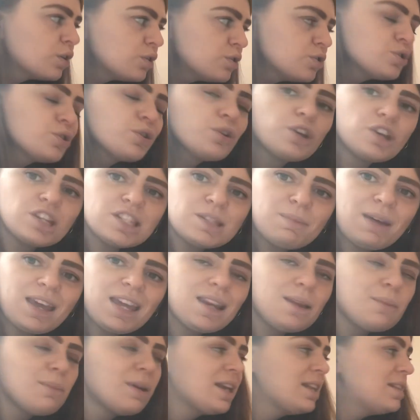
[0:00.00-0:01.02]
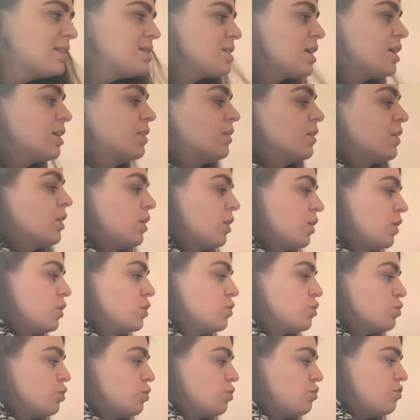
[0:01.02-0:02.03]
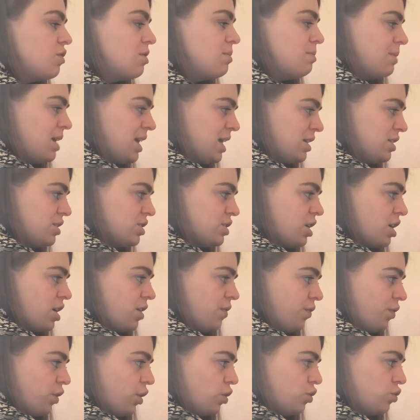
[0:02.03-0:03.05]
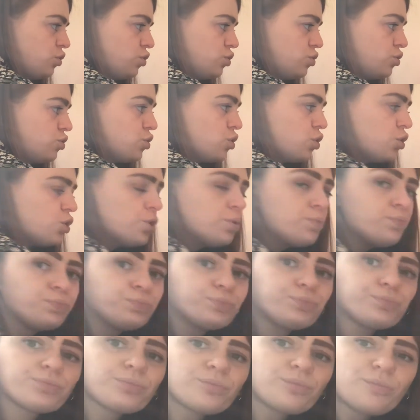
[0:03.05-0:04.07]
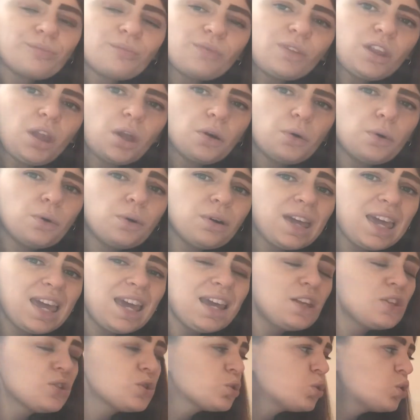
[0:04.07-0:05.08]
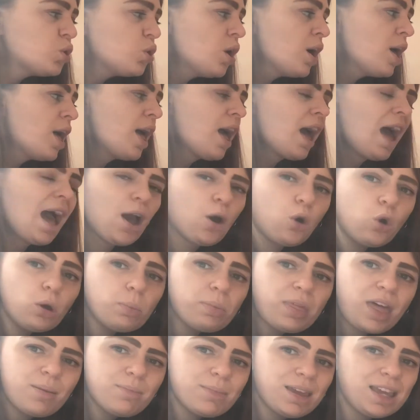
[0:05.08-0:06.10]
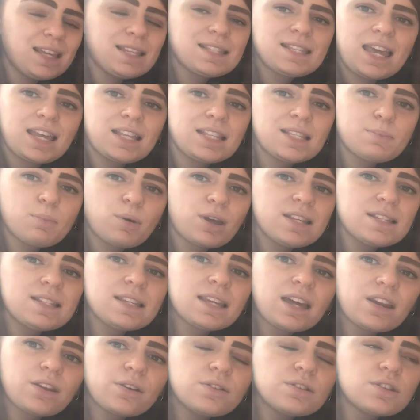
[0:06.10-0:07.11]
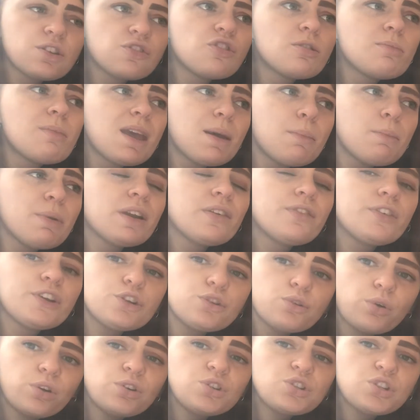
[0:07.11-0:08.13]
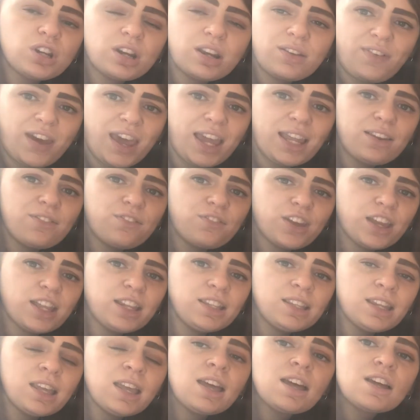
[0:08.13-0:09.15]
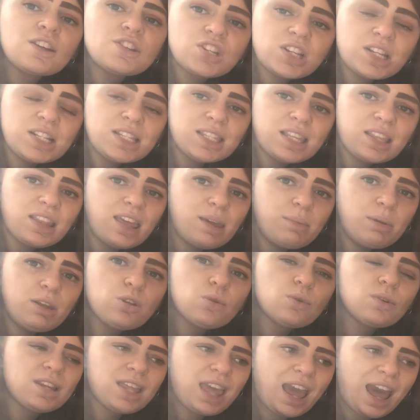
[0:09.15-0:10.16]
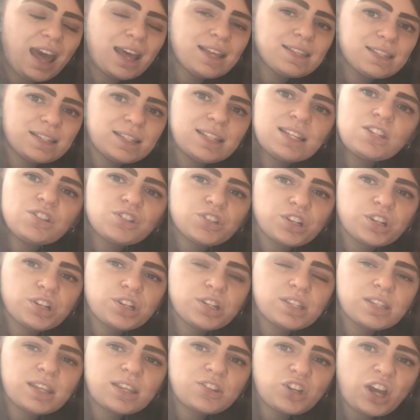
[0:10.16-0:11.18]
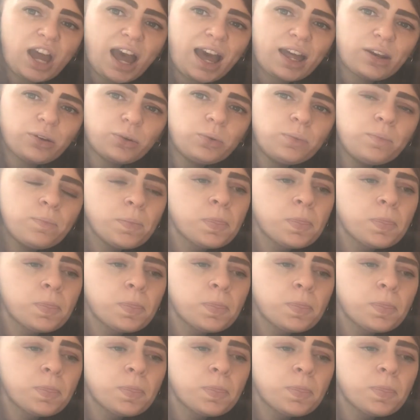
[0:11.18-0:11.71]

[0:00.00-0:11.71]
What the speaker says: 2 is my remainder. So remainder 2. Okay, so I hope that makes sense, boys and girls. Remember, if you're not sure of anything, just to let me know in the Ask the Teachers channel.